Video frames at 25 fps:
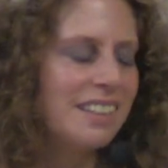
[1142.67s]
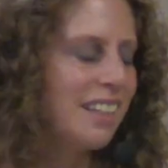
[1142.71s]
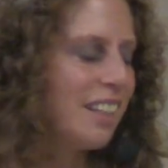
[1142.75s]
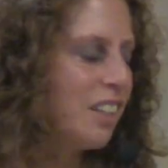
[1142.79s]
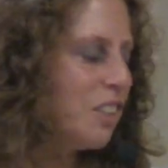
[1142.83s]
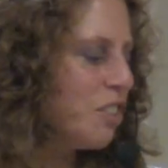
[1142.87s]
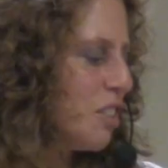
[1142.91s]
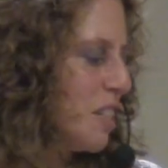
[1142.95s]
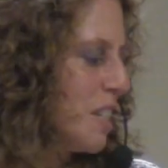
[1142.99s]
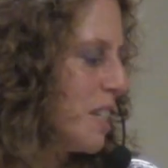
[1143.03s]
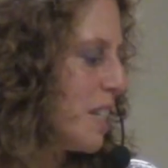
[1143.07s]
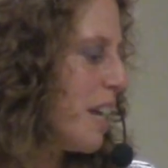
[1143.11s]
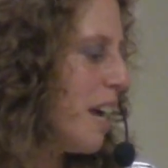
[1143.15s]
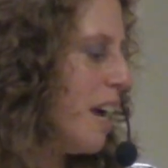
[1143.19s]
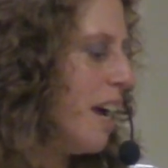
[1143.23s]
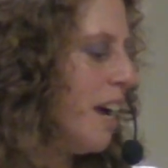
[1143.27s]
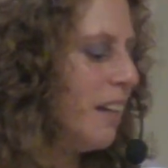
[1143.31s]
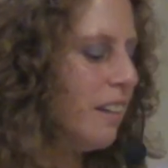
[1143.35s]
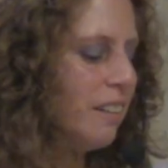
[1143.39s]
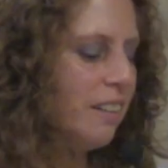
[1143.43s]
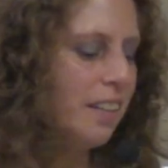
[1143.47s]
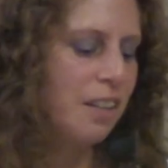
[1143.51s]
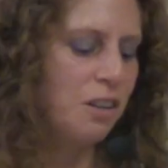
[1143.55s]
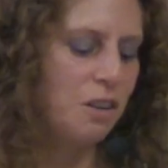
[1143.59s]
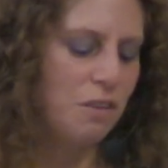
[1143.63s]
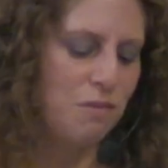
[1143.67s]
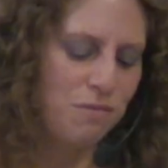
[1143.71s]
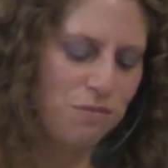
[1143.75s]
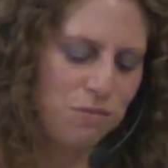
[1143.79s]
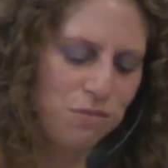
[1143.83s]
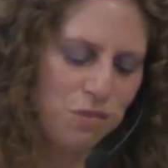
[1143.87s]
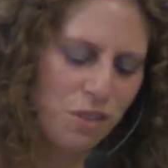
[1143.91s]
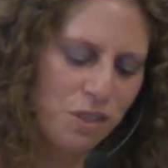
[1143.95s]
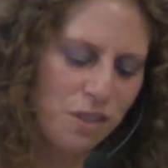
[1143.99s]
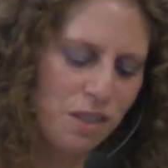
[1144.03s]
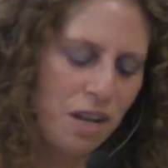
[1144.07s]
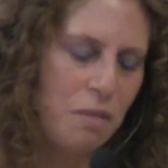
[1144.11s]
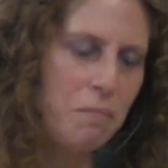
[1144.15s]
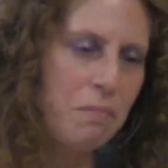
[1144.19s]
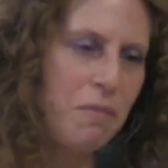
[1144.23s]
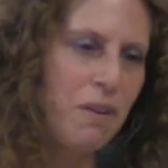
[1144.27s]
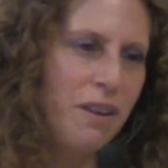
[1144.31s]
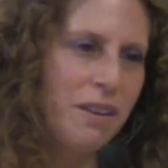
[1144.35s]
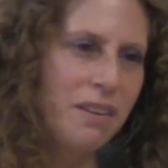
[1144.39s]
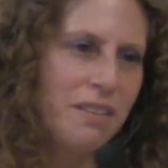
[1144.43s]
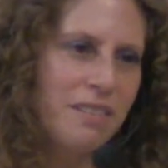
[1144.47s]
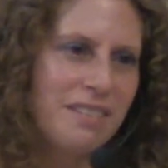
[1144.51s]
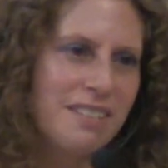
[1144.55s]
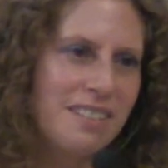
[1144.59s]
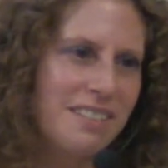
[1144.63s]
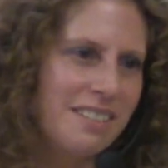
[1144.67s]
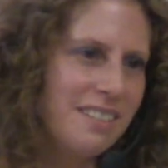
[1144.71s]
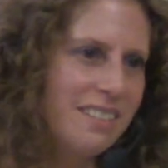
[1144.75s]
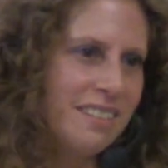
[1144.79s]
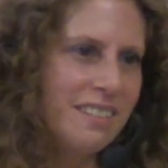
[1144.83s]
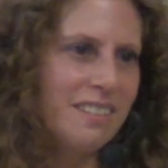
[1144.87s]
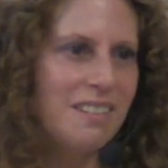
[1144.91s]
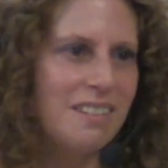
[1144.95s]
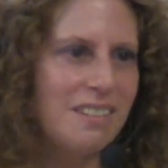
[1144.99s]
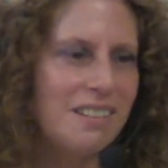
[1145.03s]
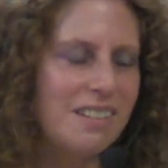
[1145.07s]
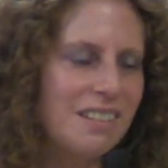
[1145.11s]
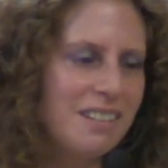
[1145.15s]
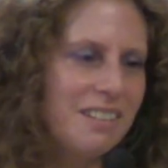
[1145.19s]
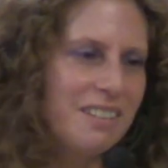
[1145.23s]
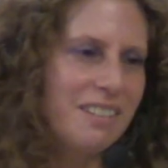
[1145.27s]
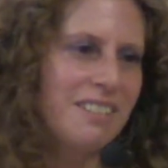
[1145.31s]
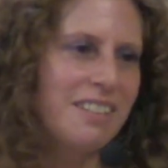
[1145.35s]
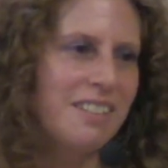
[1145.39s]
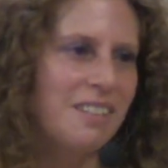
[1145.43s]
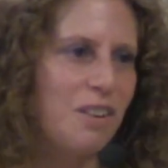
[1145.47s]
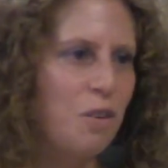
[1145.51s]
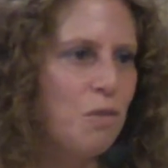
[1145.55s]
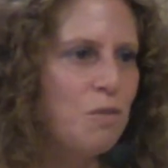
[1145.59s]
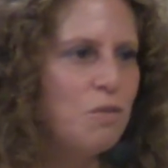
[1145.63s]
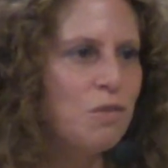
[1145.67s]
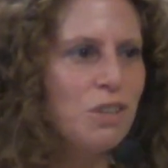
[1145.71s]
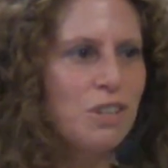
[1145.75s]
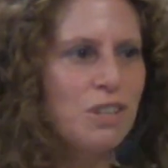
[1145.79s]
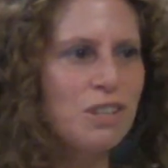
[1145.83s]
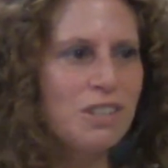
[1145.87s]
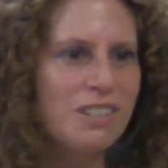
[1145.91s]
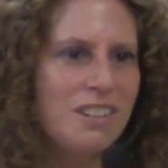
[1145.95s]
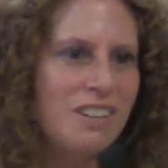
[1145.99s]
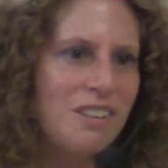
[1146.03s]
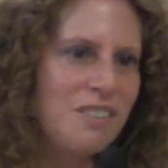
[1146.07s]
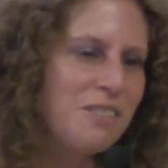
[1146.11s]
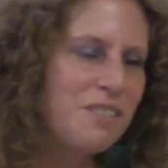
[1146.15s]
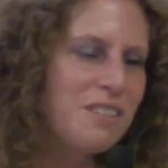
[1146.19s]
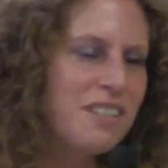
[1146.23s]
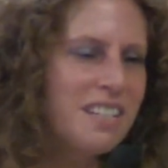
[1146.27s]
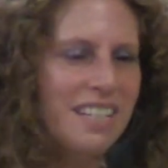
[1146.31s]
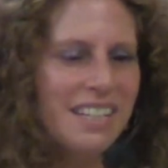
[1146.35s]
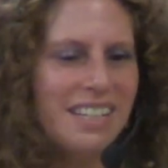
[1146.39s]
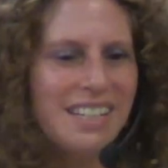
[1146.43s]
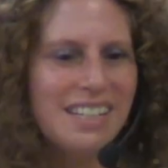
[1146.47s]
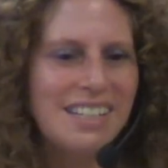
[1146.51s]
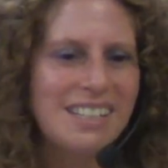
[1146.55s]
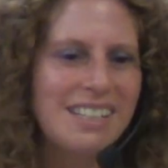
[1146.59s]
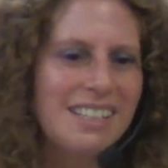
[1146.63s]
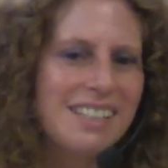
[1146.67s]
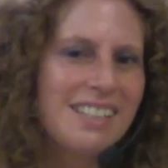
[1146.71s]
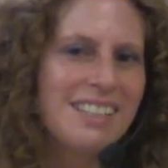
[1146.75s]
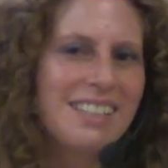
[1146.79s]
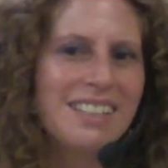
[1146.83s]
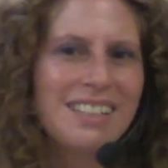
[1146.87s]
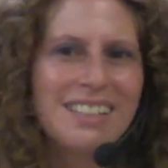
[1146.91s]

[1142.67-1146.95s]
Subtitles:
and she's got like a foot up on her, like over her other knee.